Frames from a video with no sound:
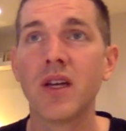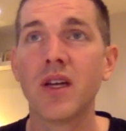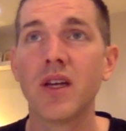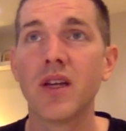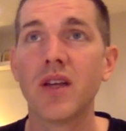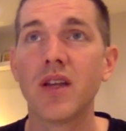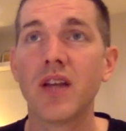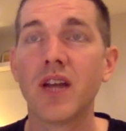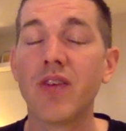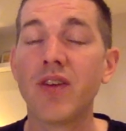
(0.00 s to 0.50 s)

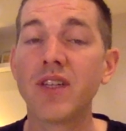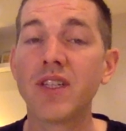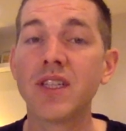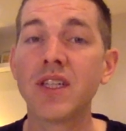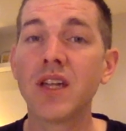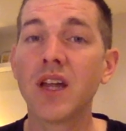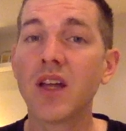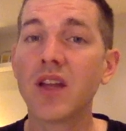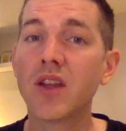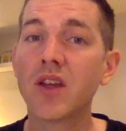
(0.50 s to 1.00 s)
that if I didn't
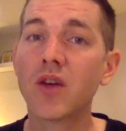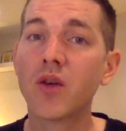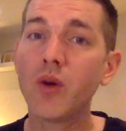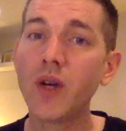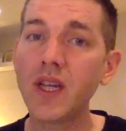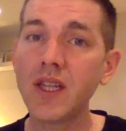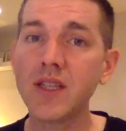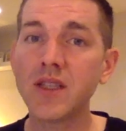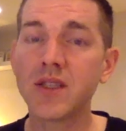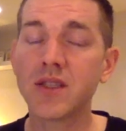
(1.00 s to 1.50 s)
like the
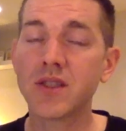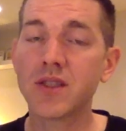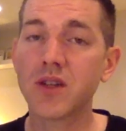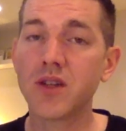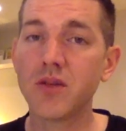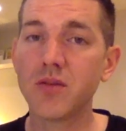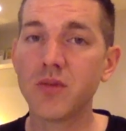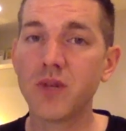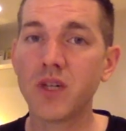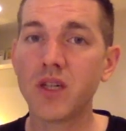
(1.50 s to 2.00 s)
queens
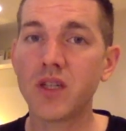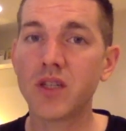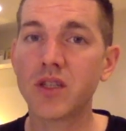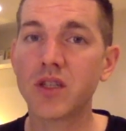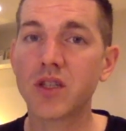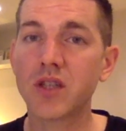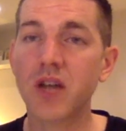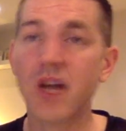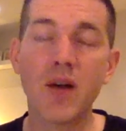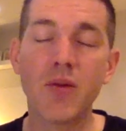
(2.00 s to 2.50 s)
so
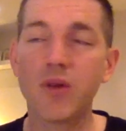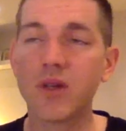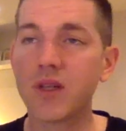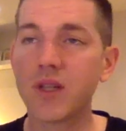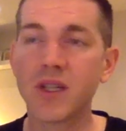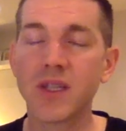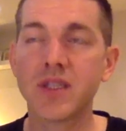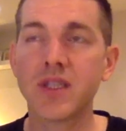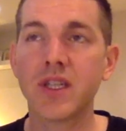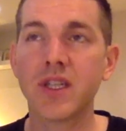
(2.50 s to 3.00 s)
much, I wouldn't
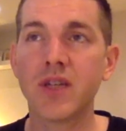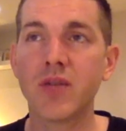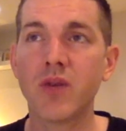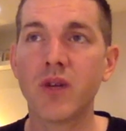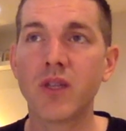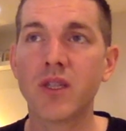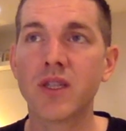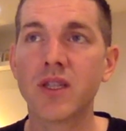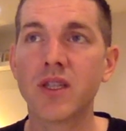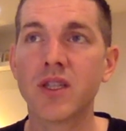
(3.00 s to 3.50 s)
continue
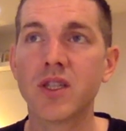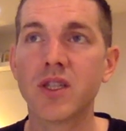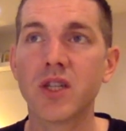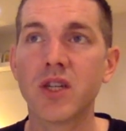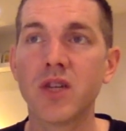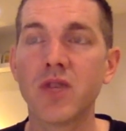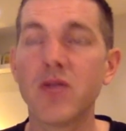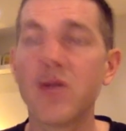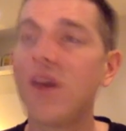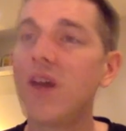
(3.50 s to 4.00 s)
watching the
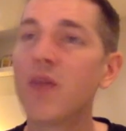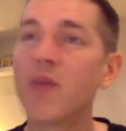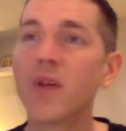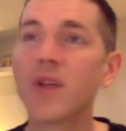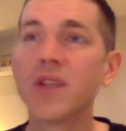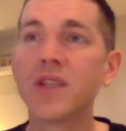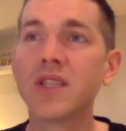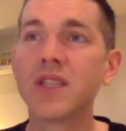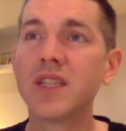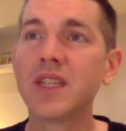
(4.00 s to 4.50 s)
show
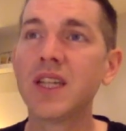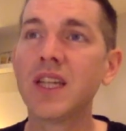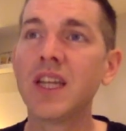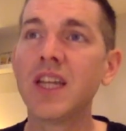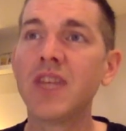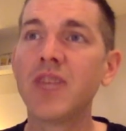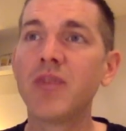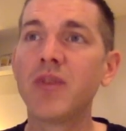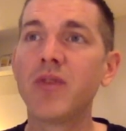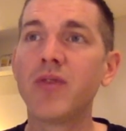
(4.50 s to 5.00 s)
because it didn't
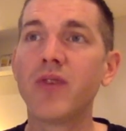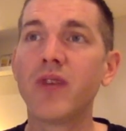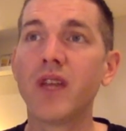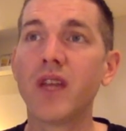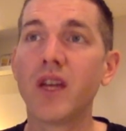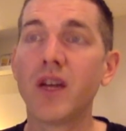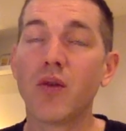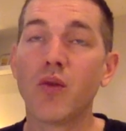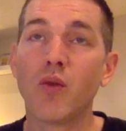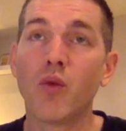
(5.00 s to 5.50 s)
leave me
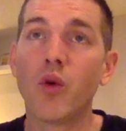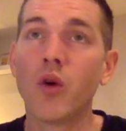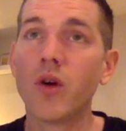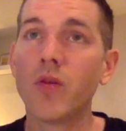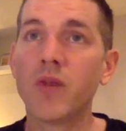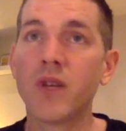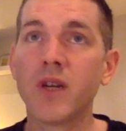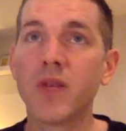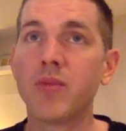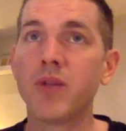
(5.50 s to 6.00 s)
feeling
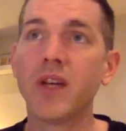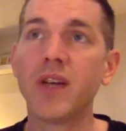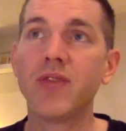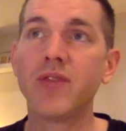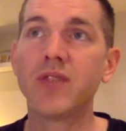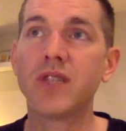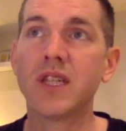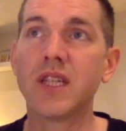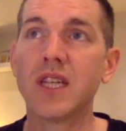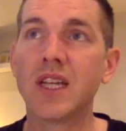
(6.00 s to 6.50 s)
warm and
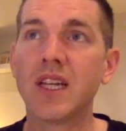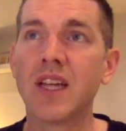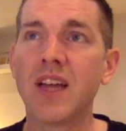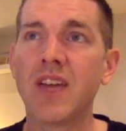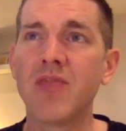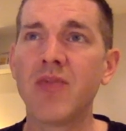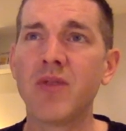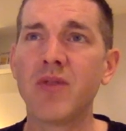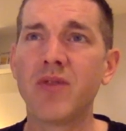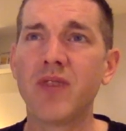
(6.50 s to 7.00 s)
uplifted. It
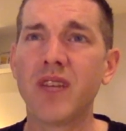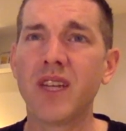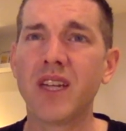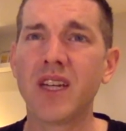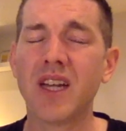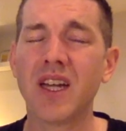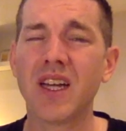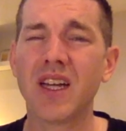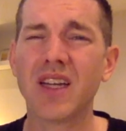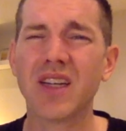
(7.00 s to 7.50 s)
left me feeling
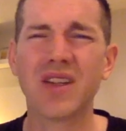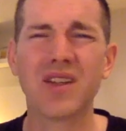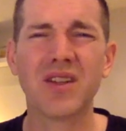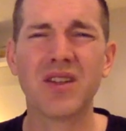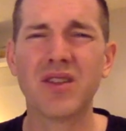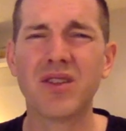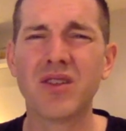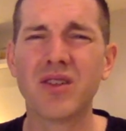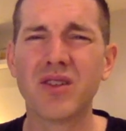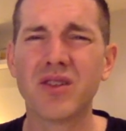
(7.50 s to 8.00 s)
like,
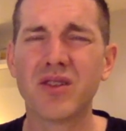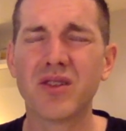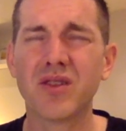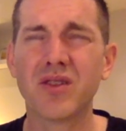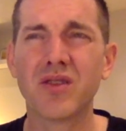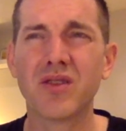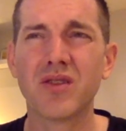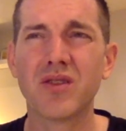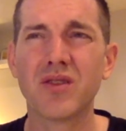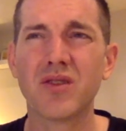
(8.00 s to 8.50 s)
oh,
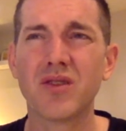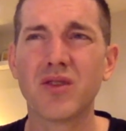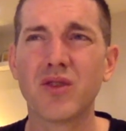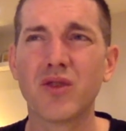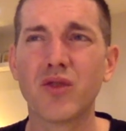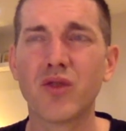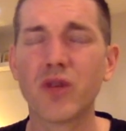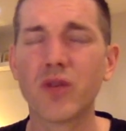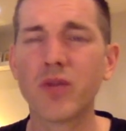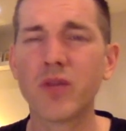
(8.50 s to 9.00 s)

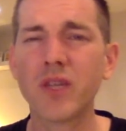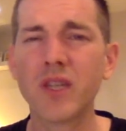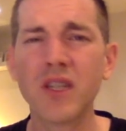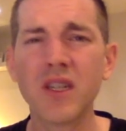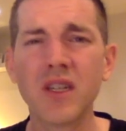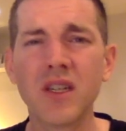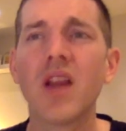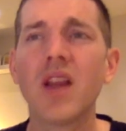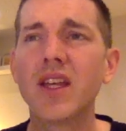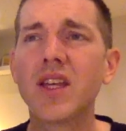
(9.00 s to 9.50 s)

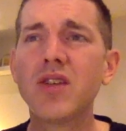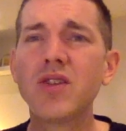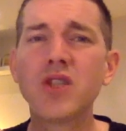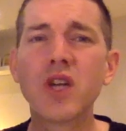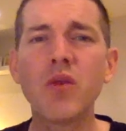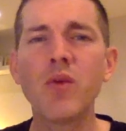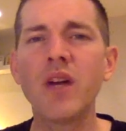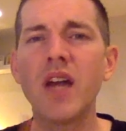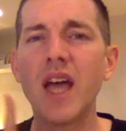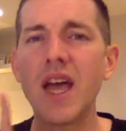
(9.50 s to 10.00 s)
grubby. Like, you
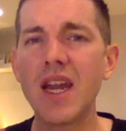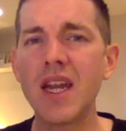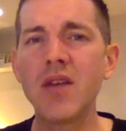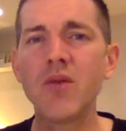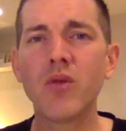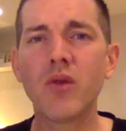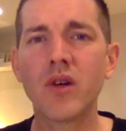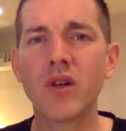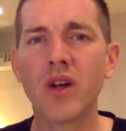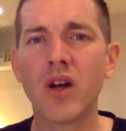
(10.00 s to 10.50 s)
don't want
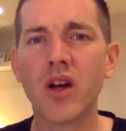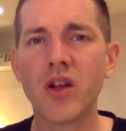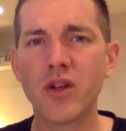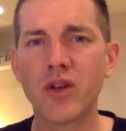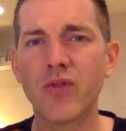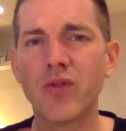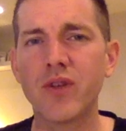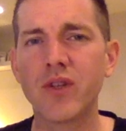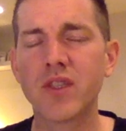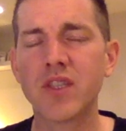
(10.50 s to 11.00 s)
anyone on your
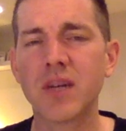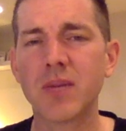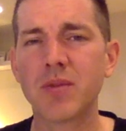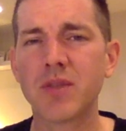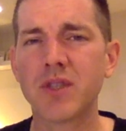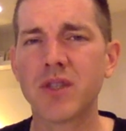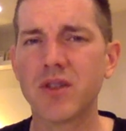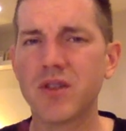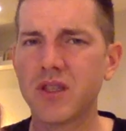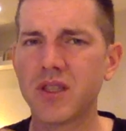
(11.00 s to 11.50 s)
first
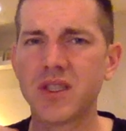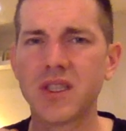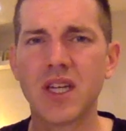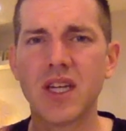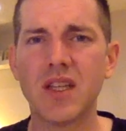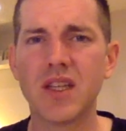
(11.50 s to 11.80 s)
episode to say